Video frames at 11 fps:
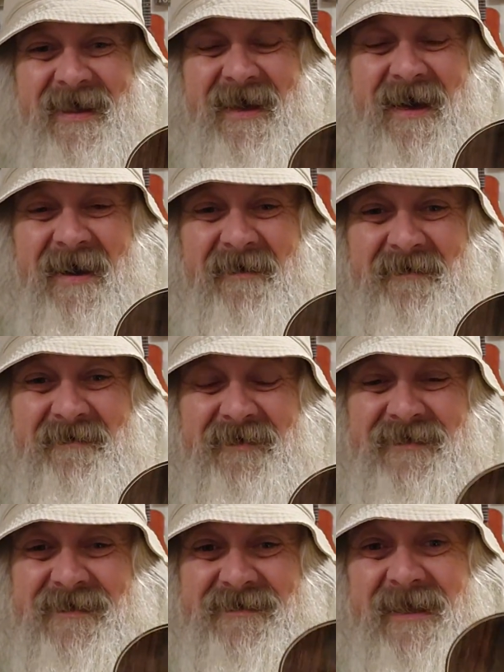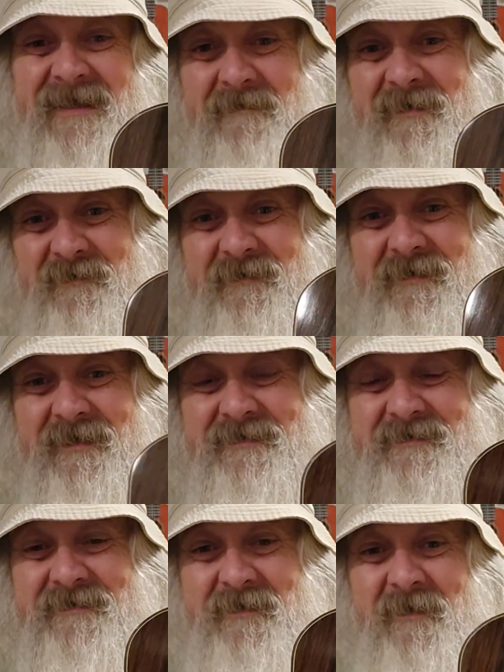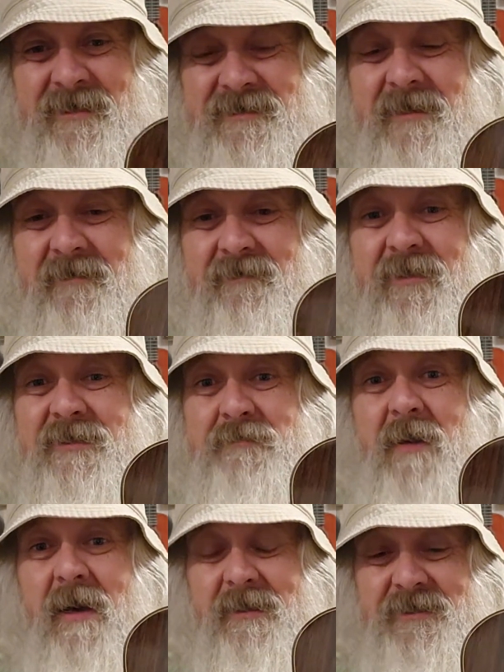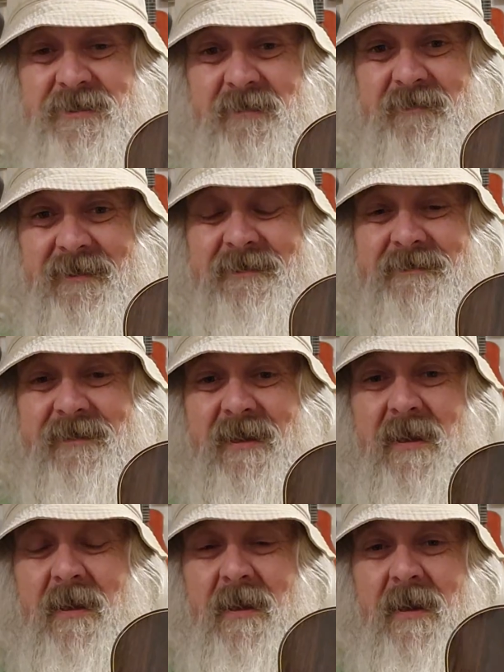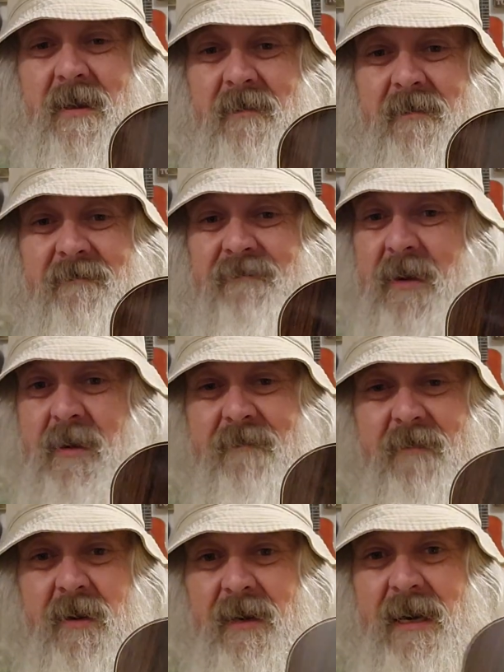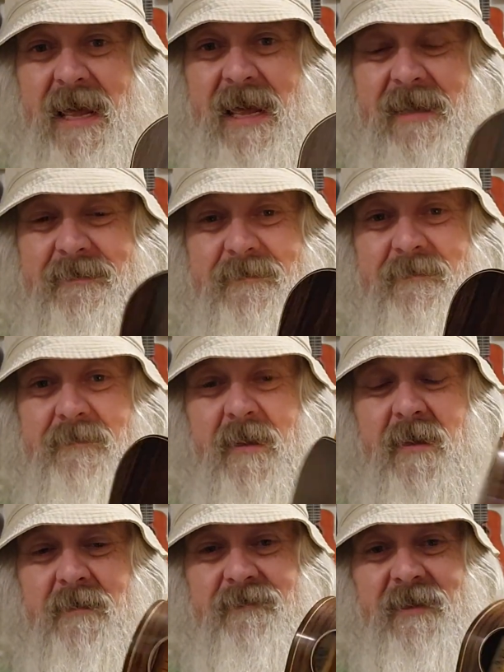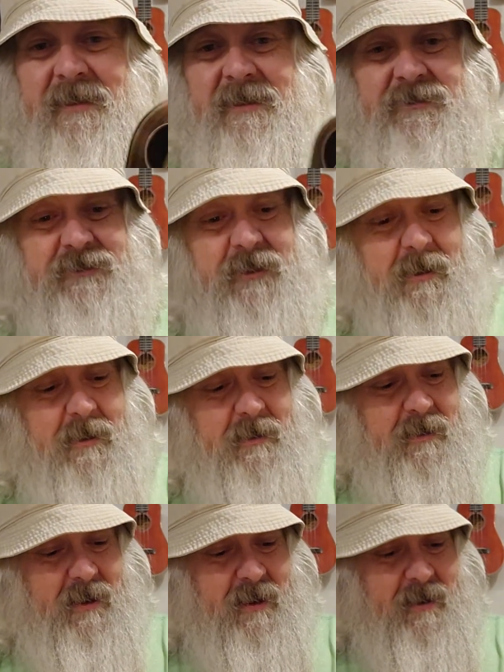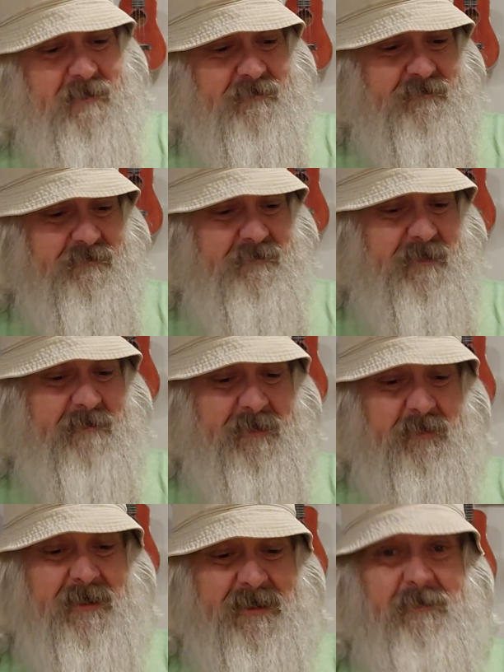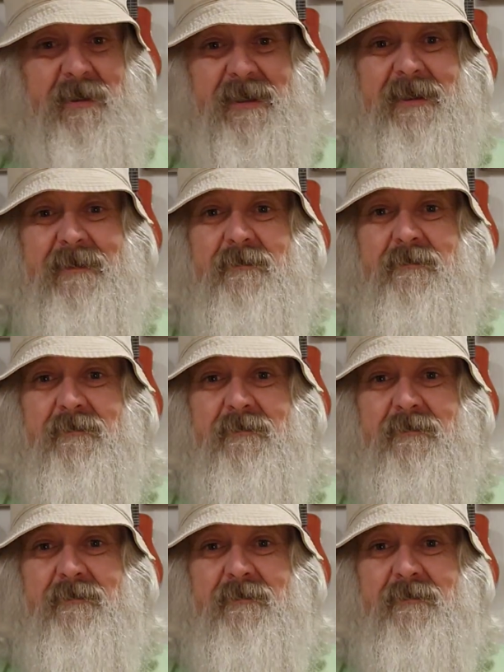But this thing, I mean, it's he's done a French polish on this, a very very light finish. I mean, really, really